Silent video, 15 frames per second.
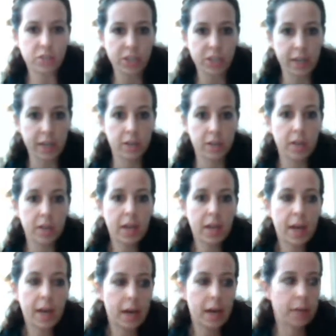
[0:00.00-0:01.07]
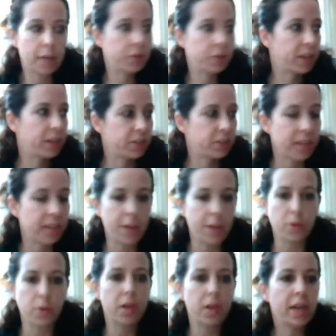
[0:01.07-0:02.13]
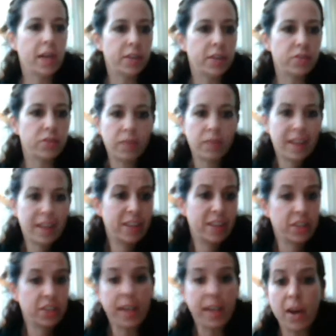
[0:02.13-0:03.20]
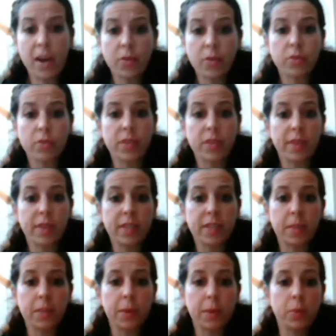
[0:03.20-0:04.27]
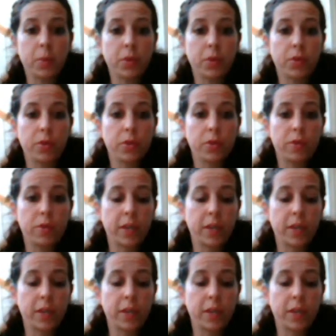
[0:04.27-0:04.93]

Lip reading: chair, your kitchen table, kitchen counters I've seen people use.